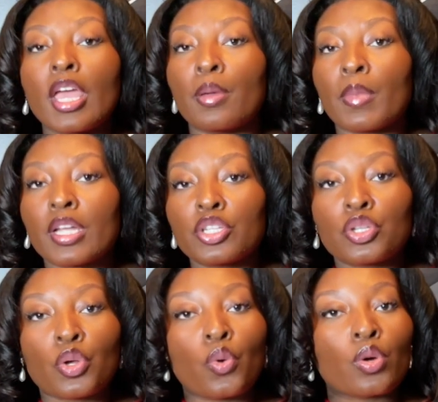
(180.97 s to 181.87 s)
Imagine
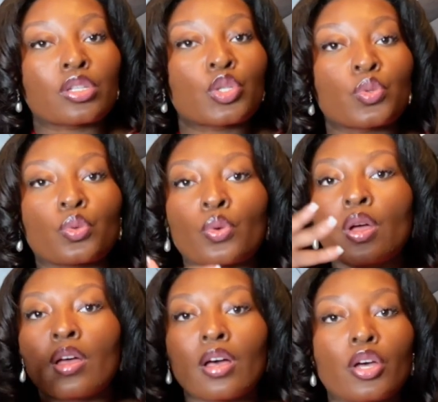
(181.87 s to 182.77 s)
you're going to
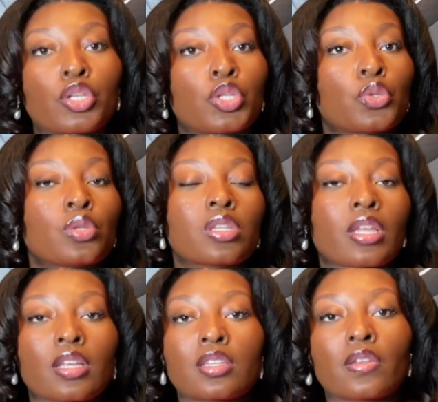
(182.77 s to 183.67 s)
a new
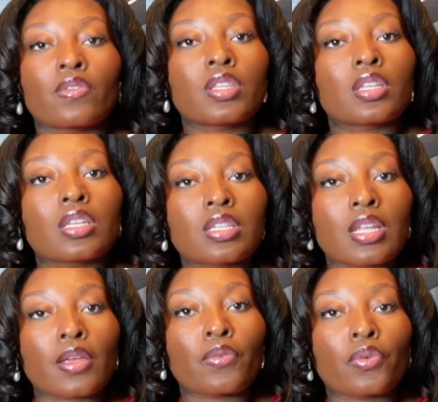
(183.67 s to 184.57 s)
state to visit a
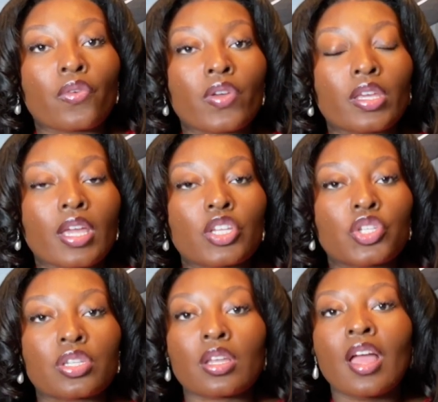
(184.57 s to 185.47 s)
state for a
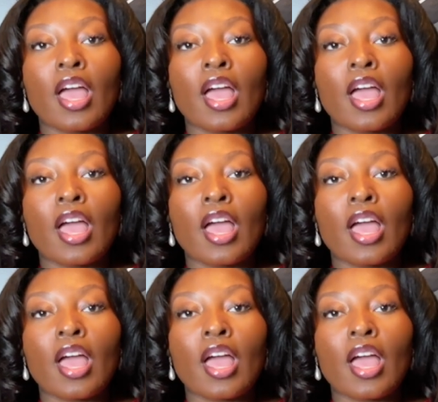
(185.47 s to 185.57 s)
vacation,